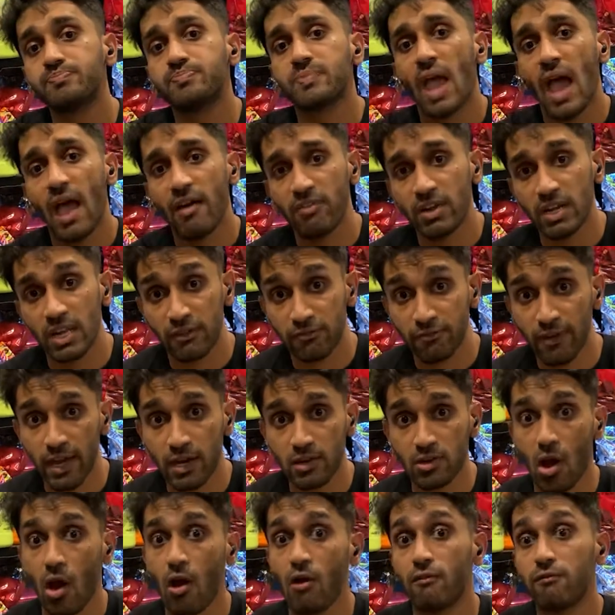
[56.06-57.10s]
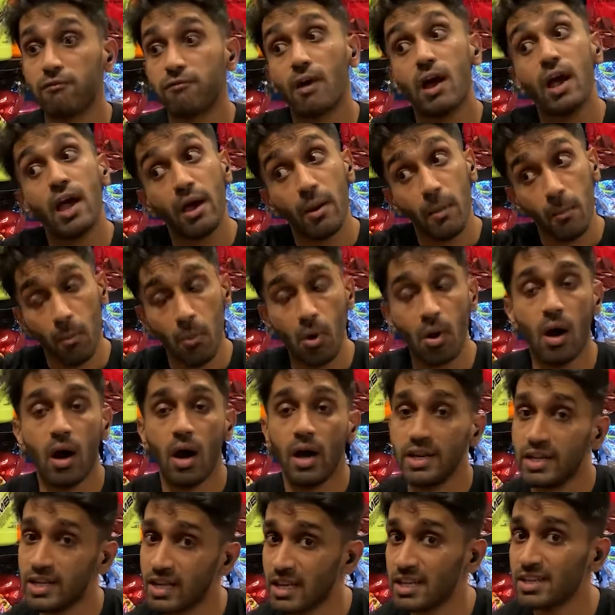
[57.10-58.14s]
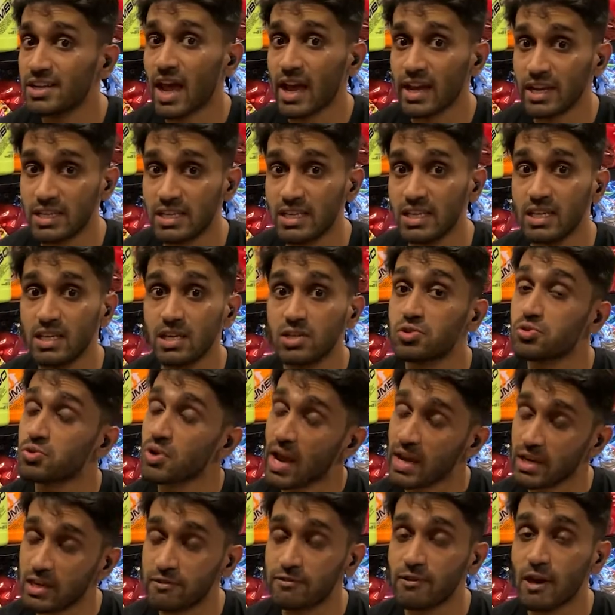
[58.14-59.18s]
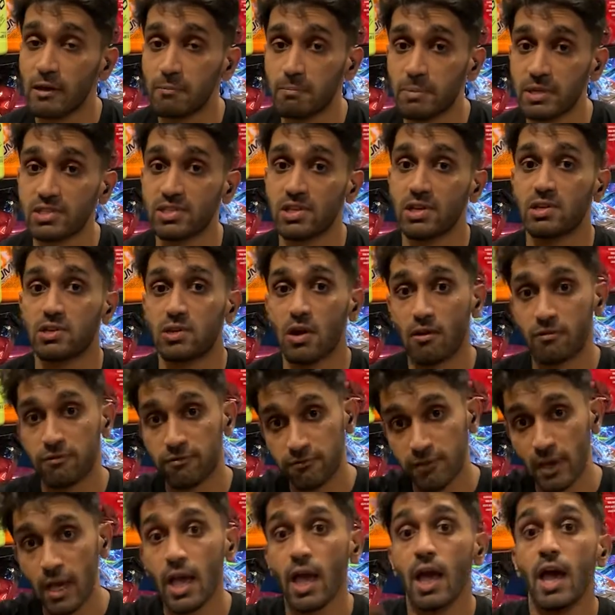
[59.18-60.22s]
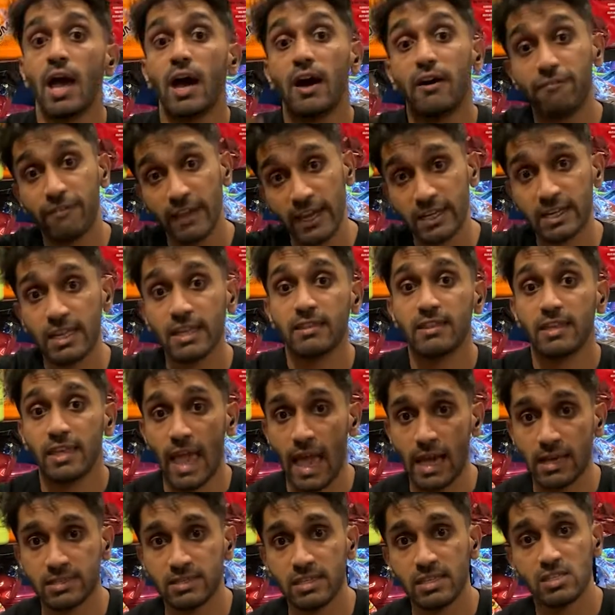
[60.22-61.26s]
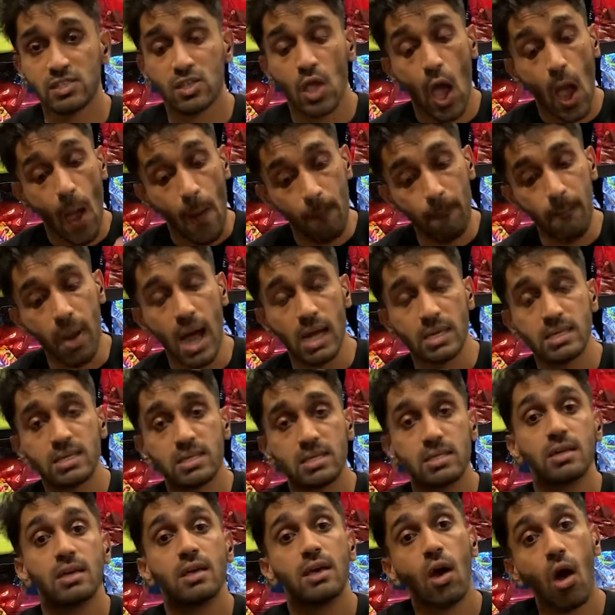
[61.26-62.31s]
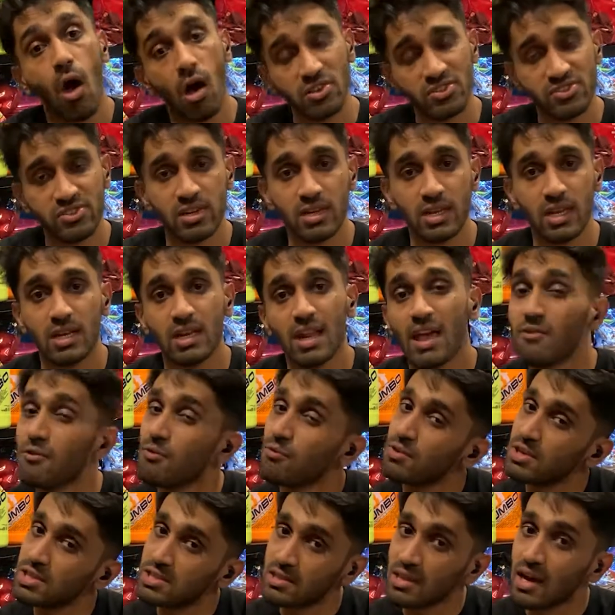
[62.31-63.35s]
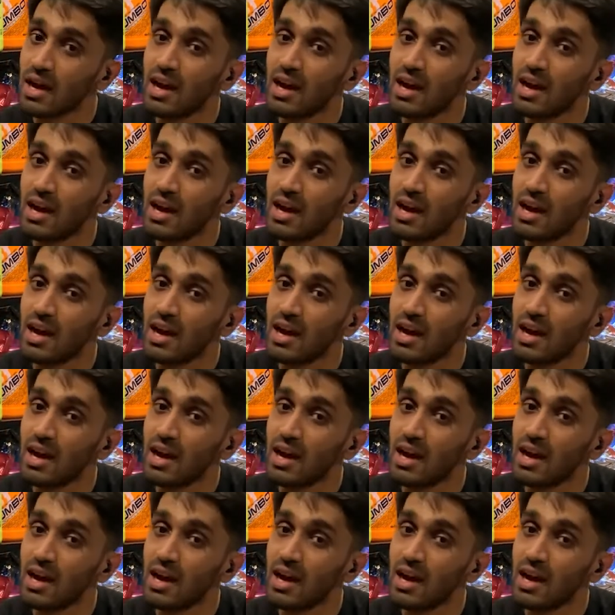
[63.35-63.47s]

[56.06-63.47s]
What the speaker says: have an effect of nearly 90 to 95% of affecting the axis, but Osterine with